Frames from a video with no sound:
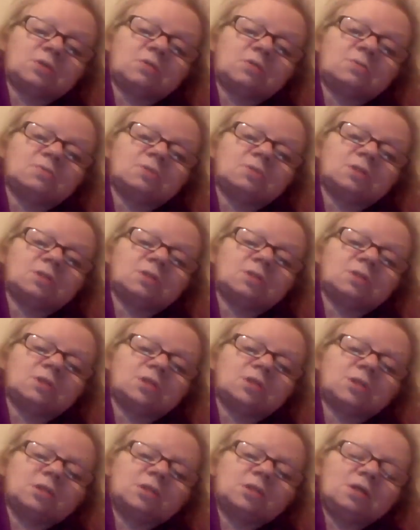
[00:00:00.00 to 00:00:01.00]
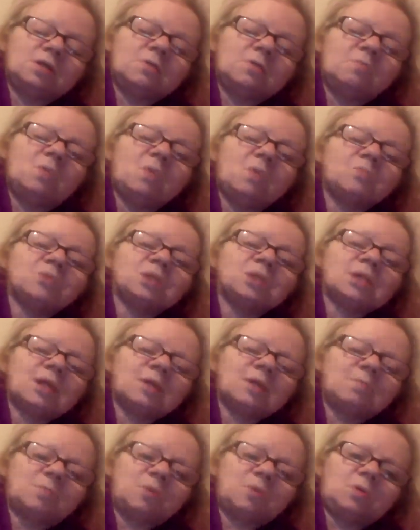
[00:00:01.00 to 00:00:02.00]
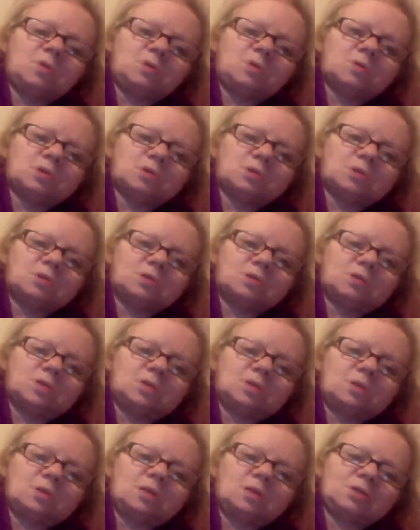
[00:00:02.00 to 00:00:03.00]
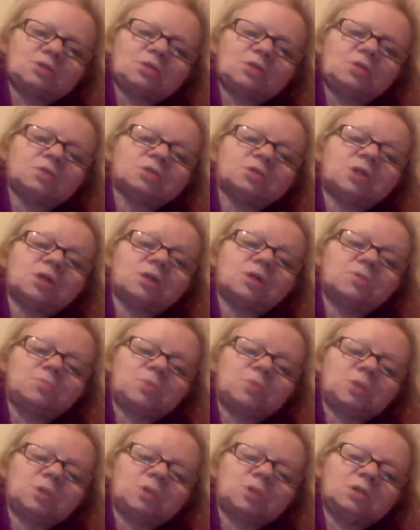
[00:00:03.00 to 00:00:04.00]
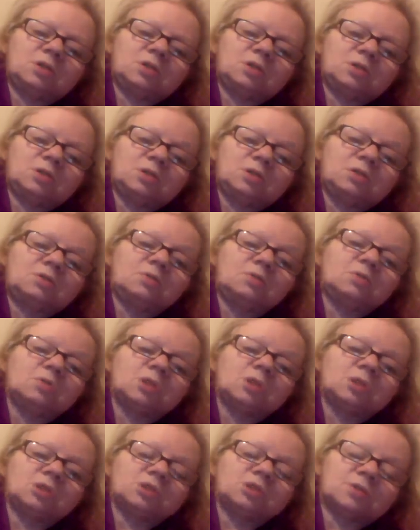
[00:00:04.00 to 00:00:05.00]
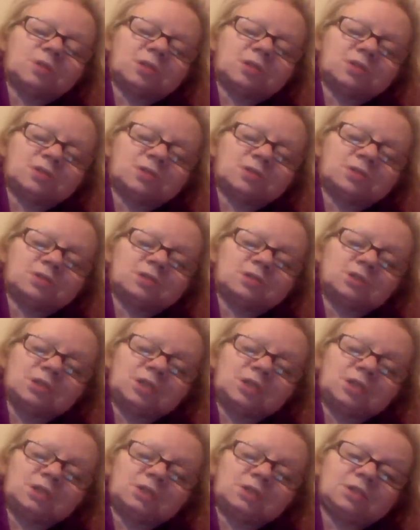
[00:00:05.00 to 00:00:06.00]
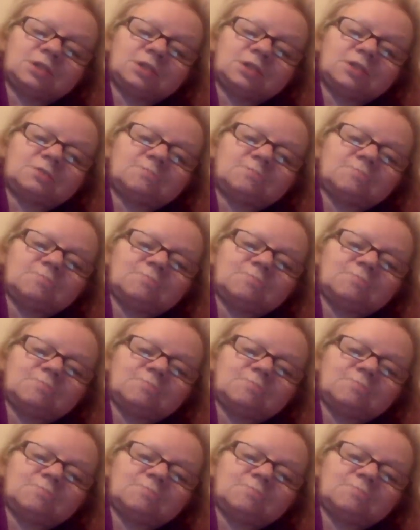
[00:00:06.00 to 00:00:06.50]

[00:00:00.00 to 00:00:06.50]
offer, why would it get blocked last October and August 2018?